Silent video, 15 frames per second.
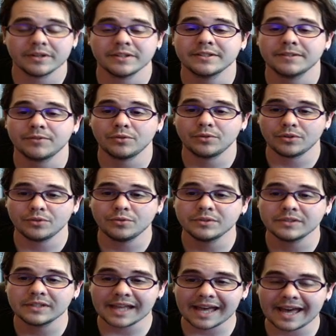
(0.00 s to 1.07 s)
is if you
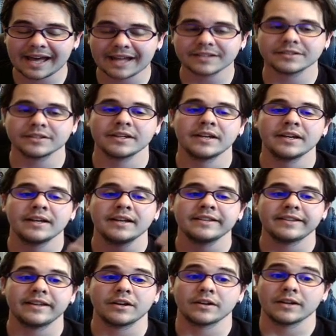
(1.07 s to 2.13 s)
use that,
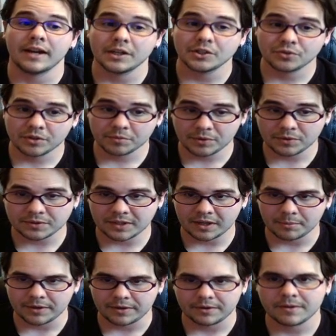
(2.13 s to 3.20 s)
they are not tribute
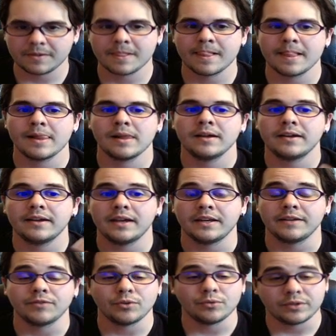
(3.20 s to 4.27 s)
summoned. And
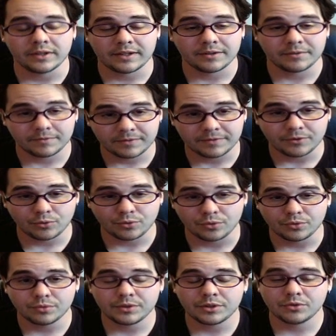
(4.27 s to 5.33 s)
if you
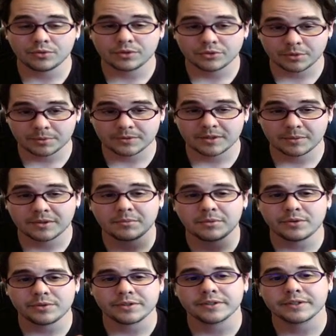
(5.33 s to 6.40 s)
do use tribute summon them
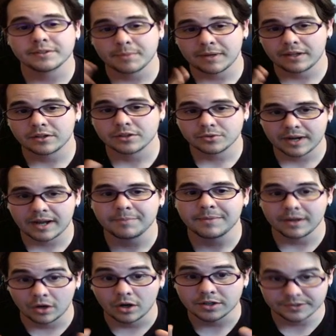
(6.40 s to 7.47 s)
using a spell or trap,
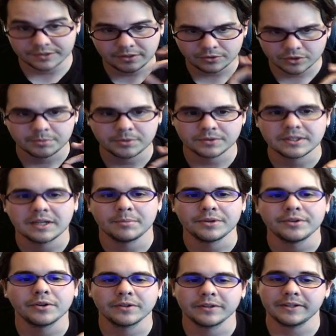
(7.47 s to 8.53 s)
they are still tribute
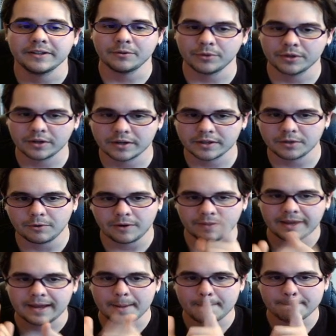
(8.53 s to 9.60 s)
summoned. Don't let anyone argue on
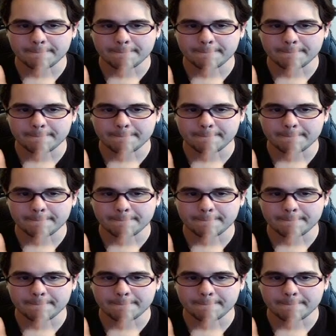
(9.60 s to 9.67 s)
that.